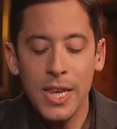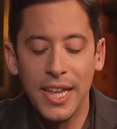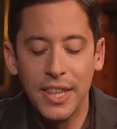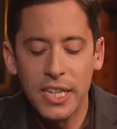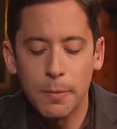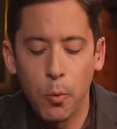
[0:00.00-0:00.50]

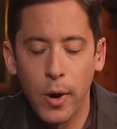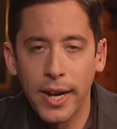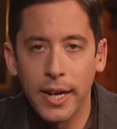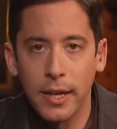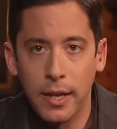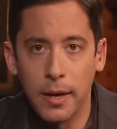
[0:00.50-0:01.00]
At this
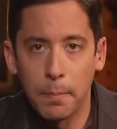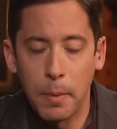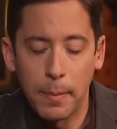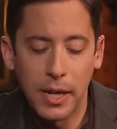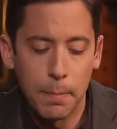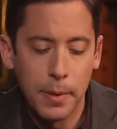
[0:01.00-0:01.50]
point, uh,
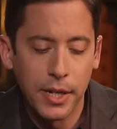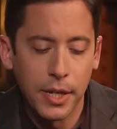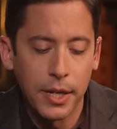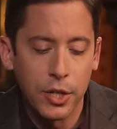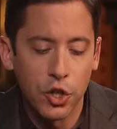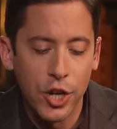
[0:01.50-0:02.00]
public
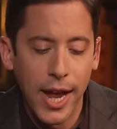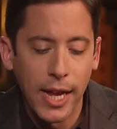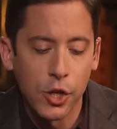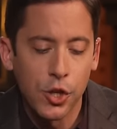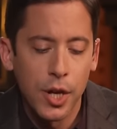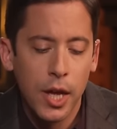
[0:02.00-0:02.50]
opinion has
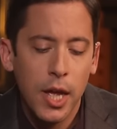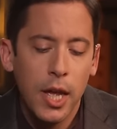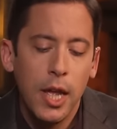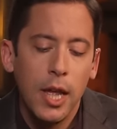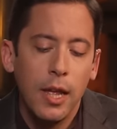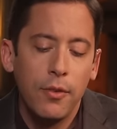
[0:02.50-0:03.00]
changed.
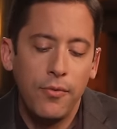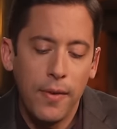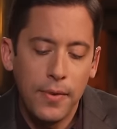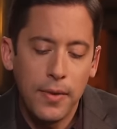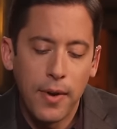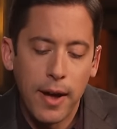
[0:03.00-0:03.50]

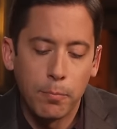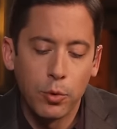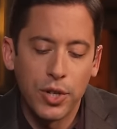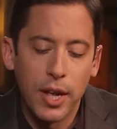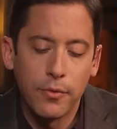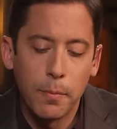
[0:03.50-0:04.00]

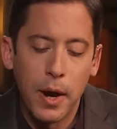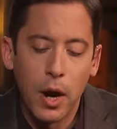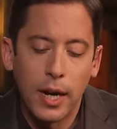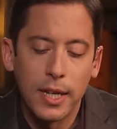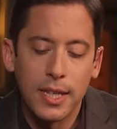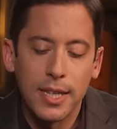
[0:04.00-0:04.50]
55% of
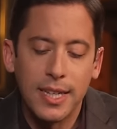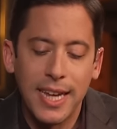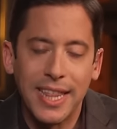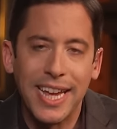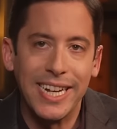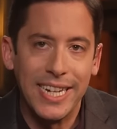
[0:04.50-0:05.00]
Americans
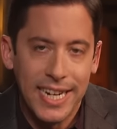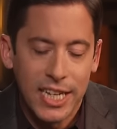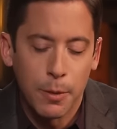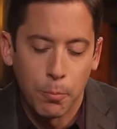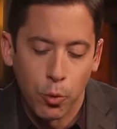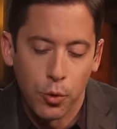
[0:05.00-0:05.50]
say they
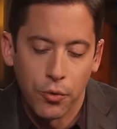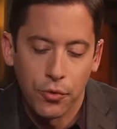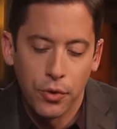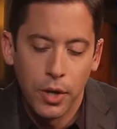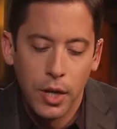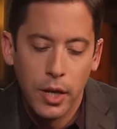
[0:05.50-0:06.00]

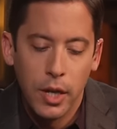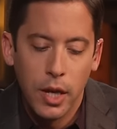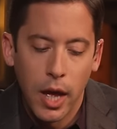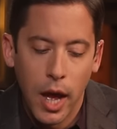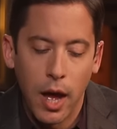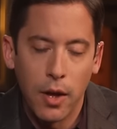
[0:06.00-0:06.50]
disapprove
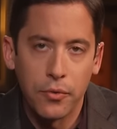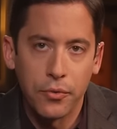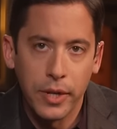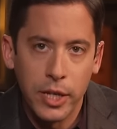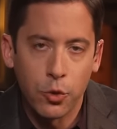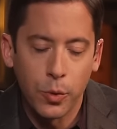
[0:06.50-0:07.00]
of
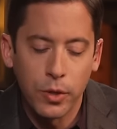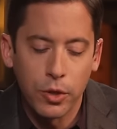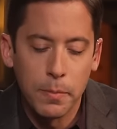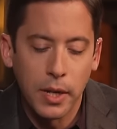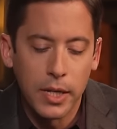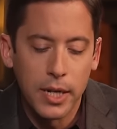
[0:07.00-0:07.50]
Israel's
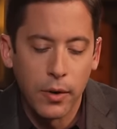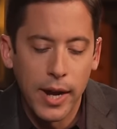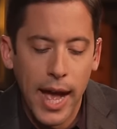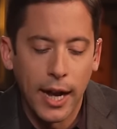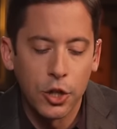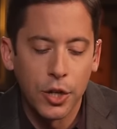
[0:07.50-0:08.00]
military
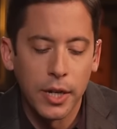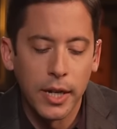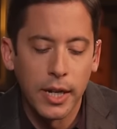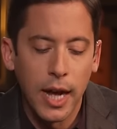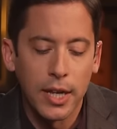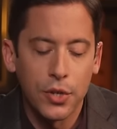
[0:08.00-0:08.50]
action
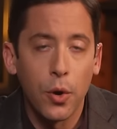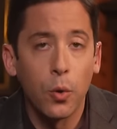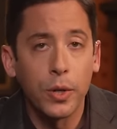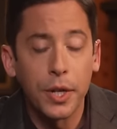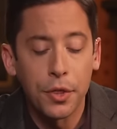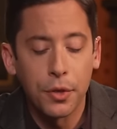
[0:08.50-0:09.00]
in Gaza.
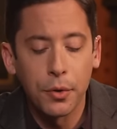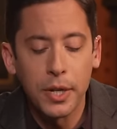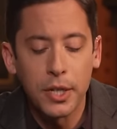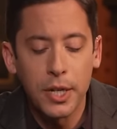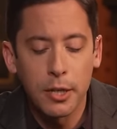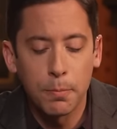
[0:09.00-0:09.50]
Only
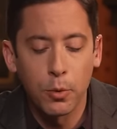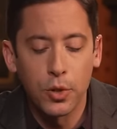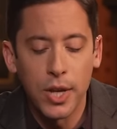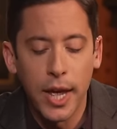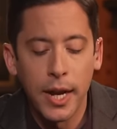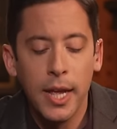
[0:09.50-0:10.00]

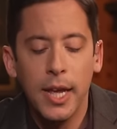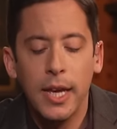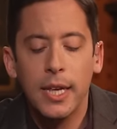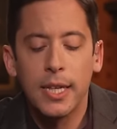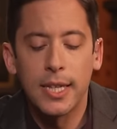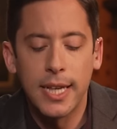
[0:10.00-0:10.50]
36%
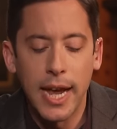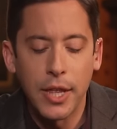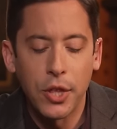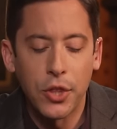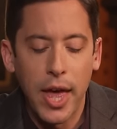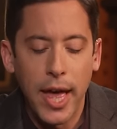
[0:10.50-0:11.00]
say
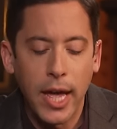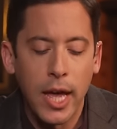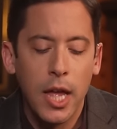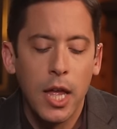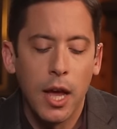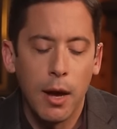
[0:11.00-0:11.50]
that they
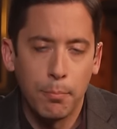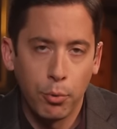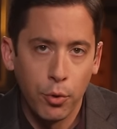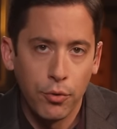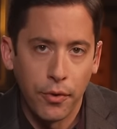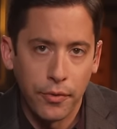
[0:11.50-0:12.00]

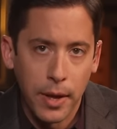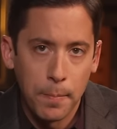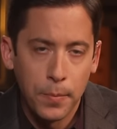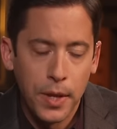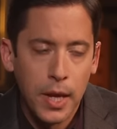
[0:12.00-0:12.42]
approve of it.